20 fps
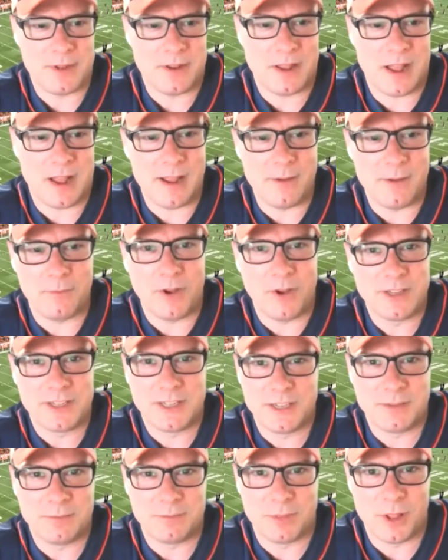And I
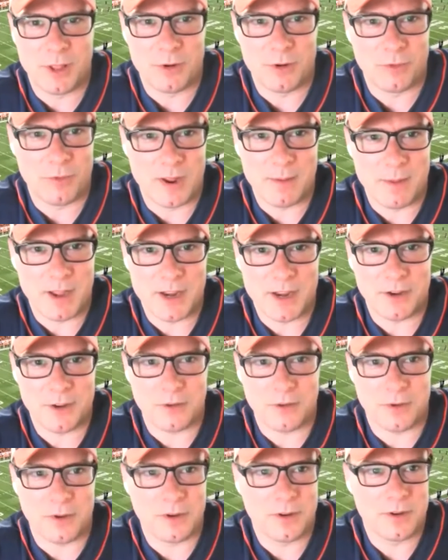wasn't blown away by
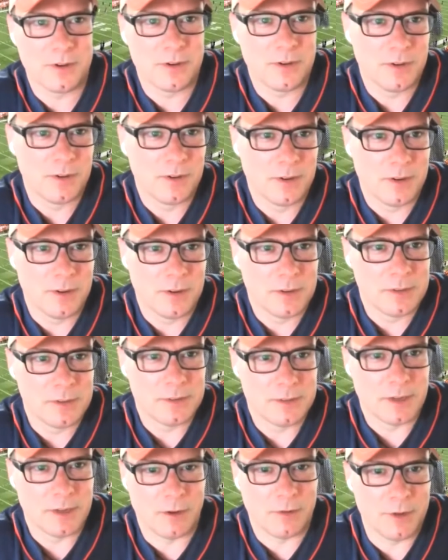
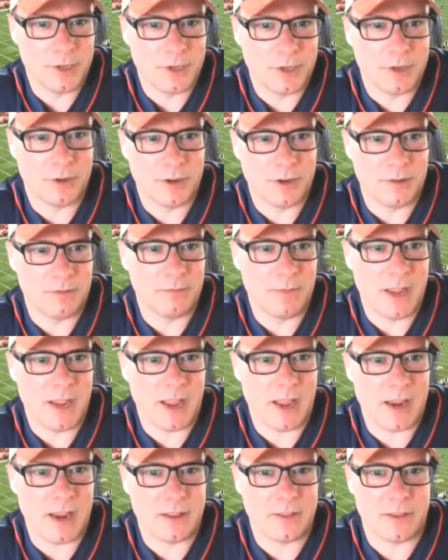Duke. We couldn't
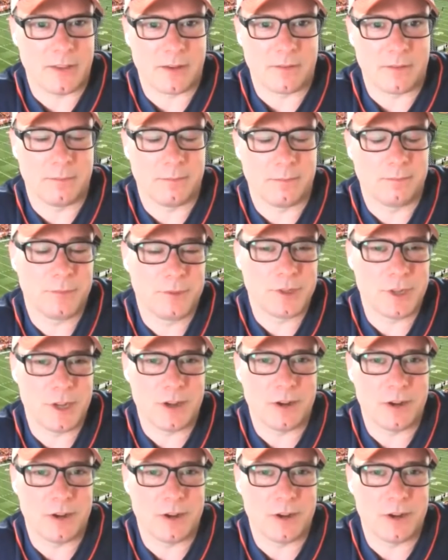make anything. So